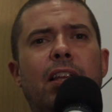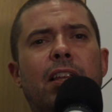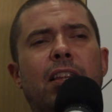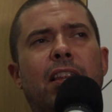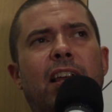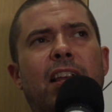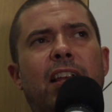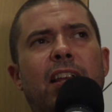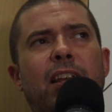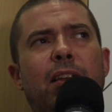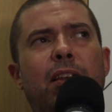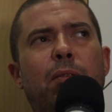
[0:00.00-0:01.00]
That
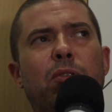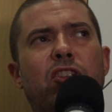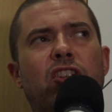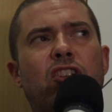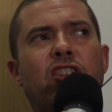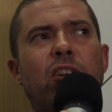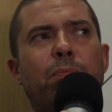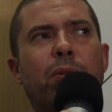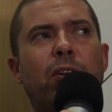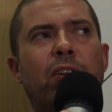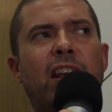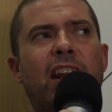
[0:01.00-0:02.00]
he was just jumping on